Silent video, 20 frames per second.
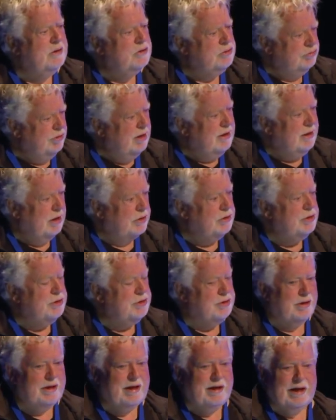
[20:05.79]
It's really
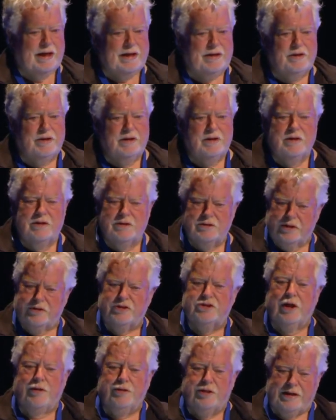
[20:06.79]
unusually late. So
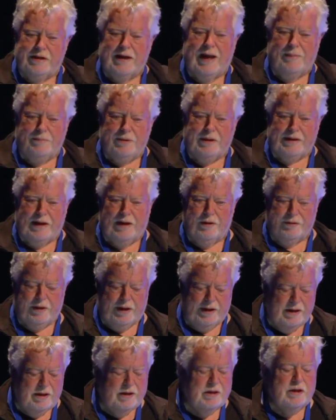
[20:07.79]
there's something happening out
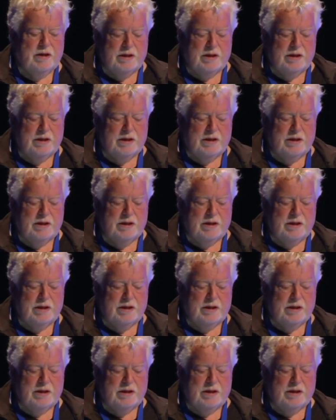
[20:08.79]
there.